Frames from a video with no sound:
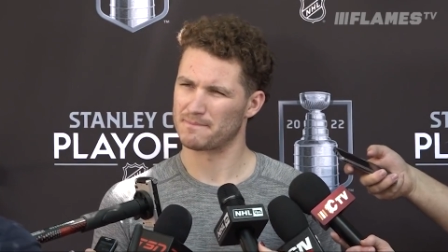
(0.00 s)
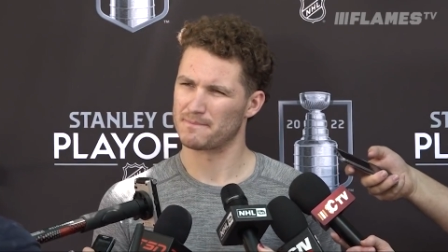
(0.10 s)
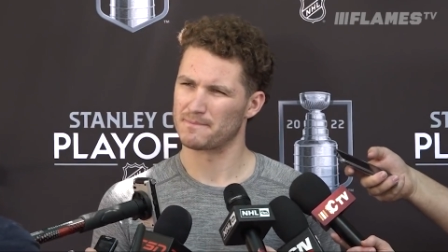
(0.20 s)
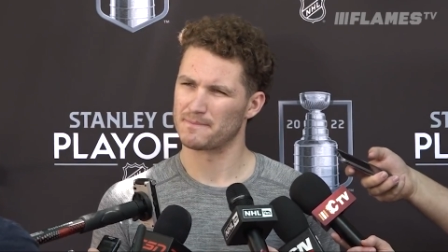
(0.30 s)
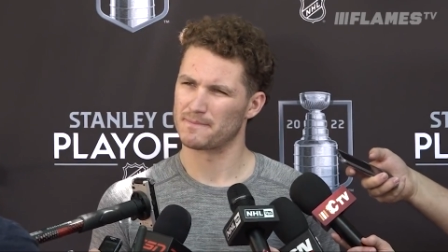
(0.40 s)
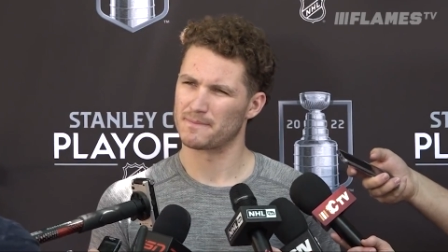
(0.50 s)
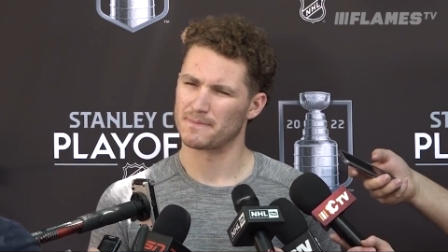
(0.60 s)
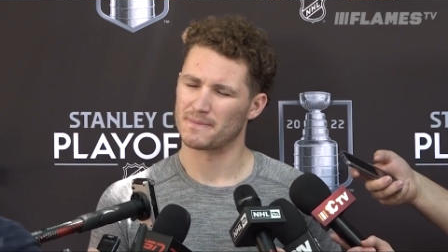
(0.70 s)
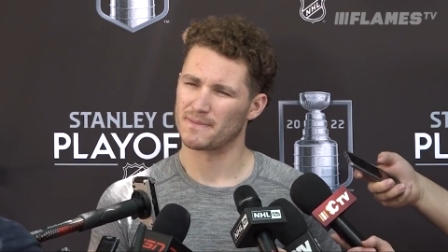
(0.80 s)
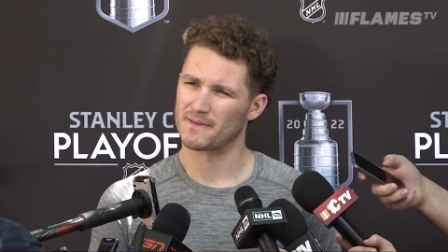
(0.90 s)
Matthew,
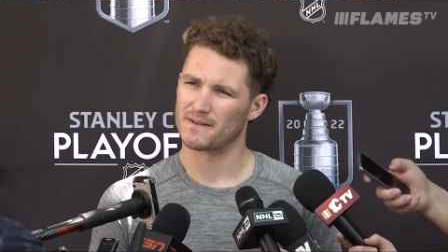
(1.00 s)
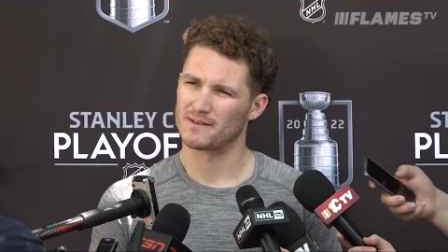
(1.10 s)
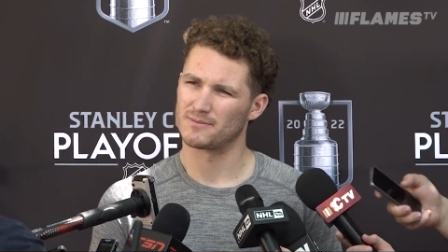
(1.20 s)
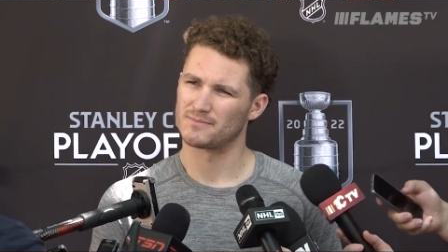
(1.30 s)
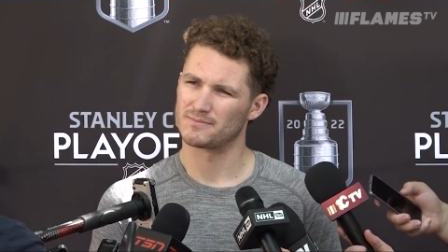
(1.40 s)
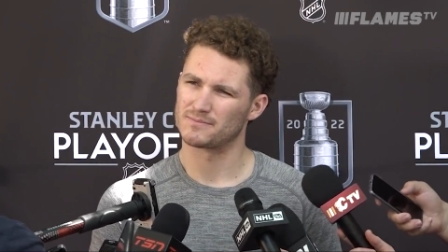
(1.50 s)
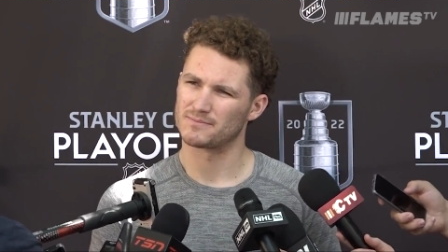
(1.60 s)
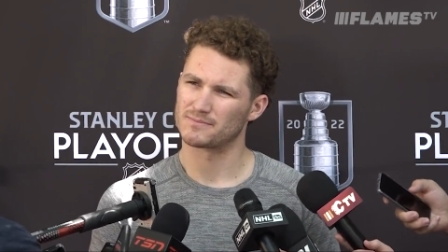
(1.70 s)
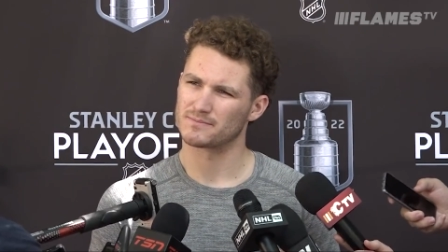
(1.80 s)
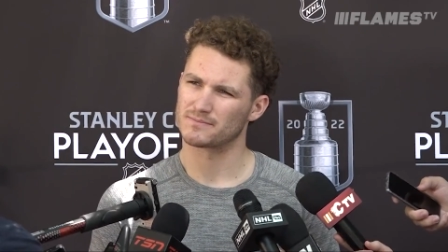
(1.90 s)
everyone
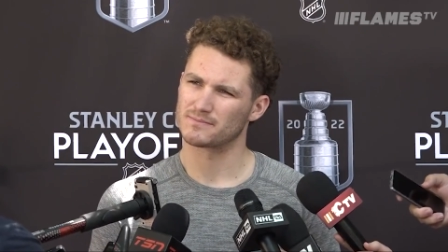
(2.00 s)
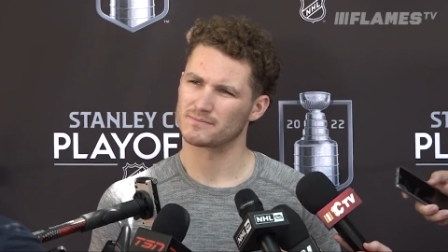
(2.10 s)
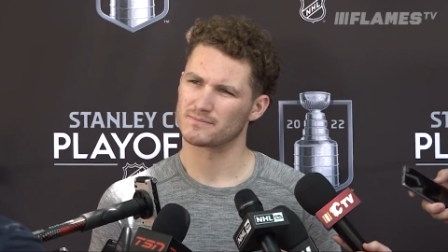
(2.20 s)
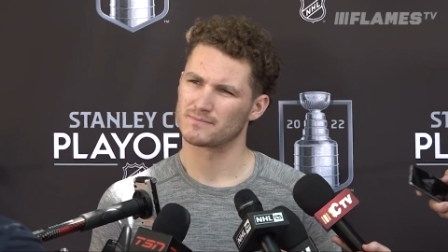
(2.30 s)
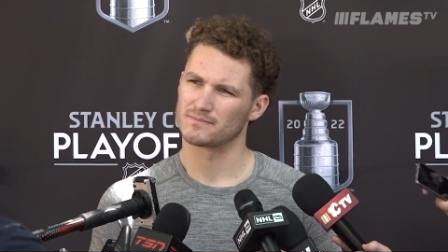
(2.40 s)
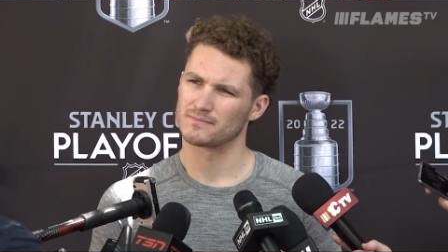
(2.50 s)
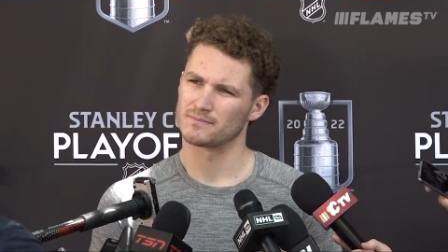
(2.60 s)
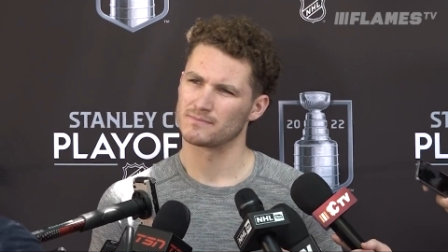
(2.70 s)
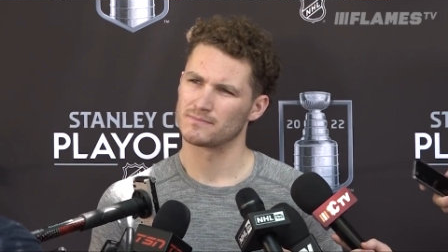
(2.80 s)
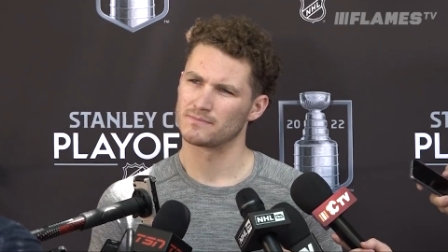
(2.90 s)
keeps talking about how
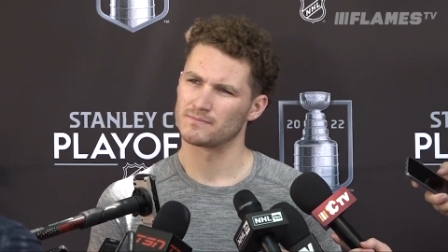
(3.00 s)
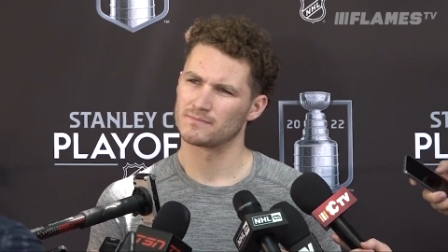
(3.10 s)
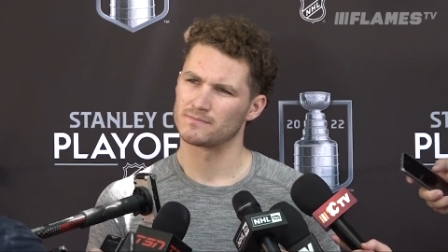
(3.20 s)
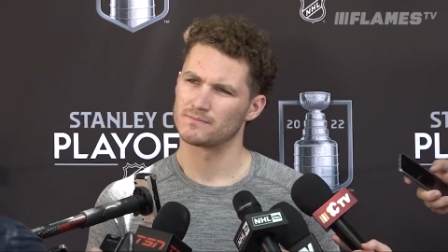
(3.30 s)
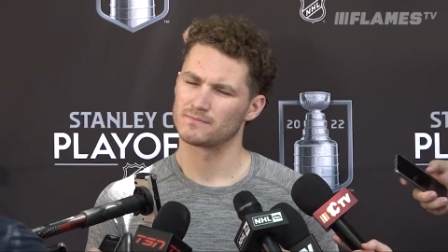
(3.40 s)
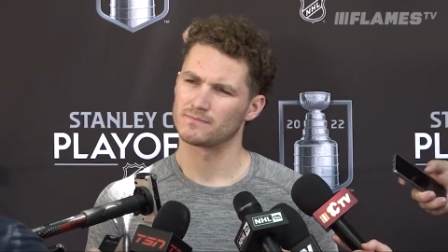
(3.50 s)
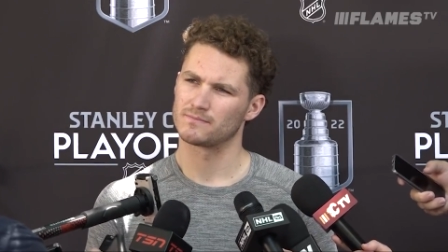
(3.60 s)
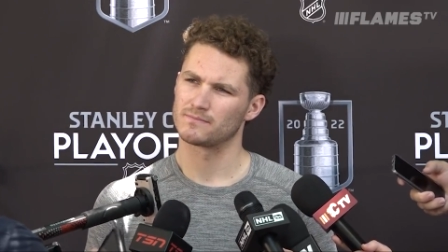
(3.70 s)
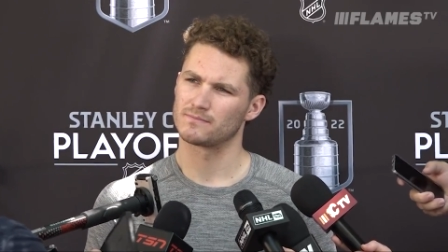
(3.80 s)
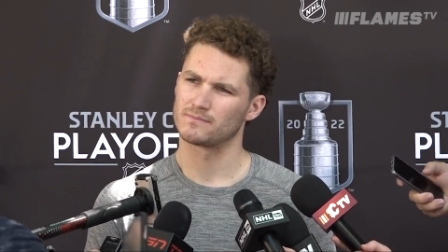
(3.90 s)
important it is, how
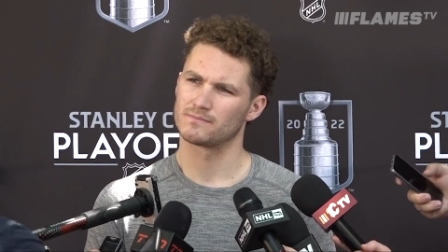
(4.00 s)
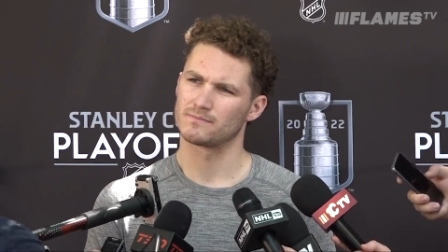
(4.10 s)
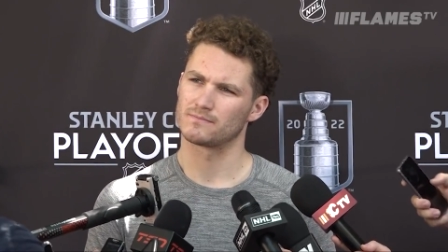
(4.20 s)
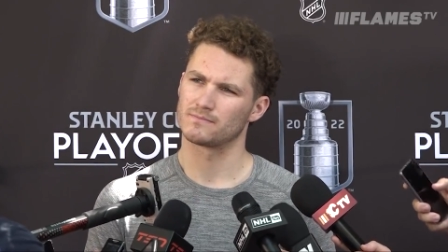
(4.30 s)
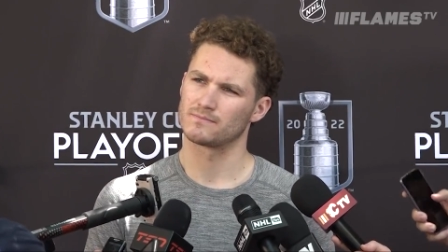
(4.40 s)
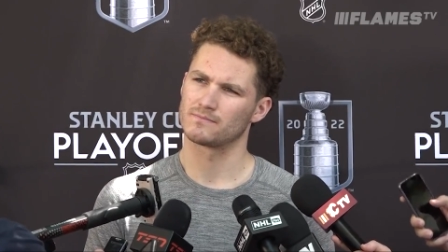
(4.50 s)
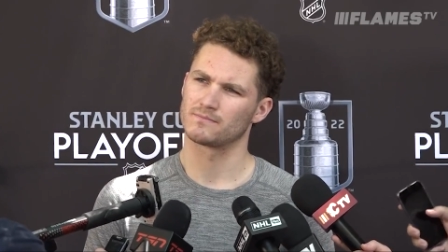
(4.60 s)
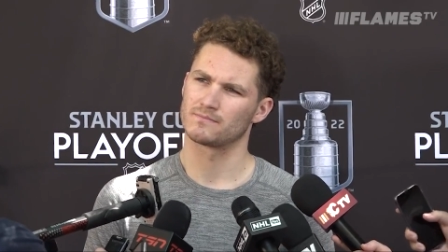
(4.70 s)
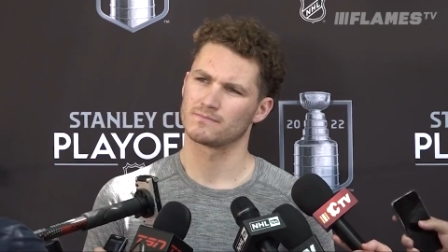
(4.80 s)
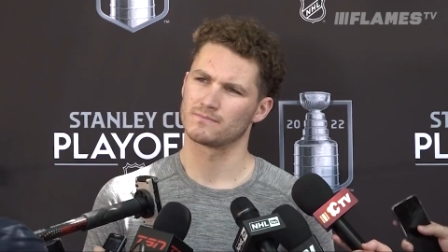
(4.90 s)
you guys play your best when it's
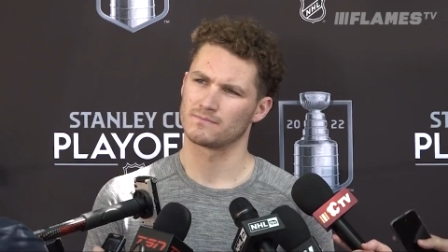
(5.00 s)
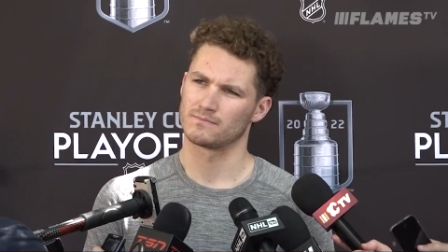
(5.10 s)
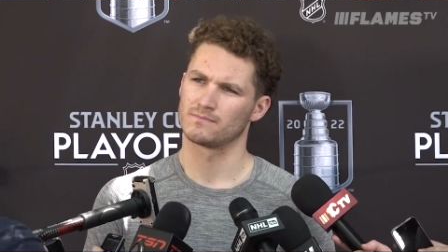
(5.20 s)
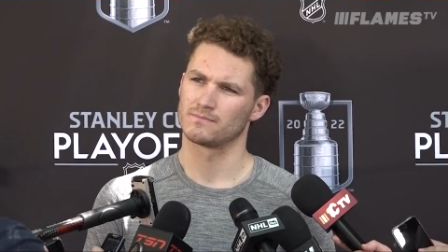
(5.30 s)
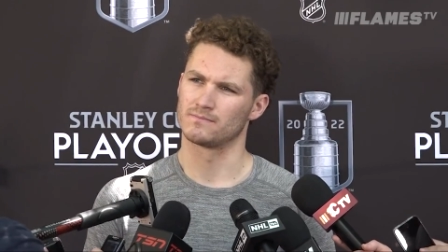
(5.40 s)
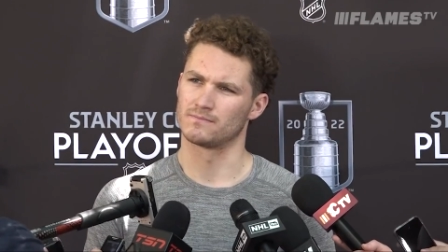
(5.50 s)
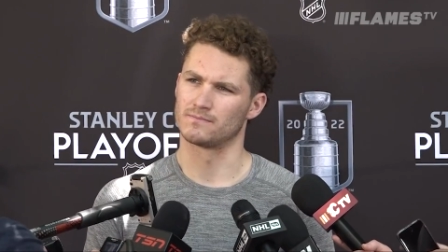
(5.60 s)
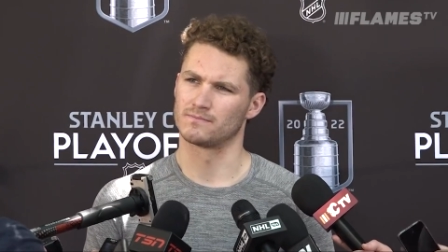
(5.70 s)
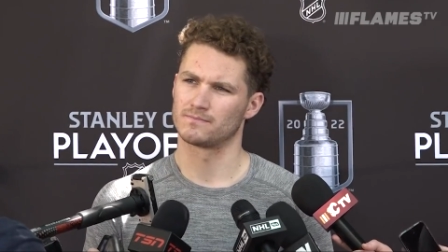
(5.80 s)
5-on-5. Mm-hmm.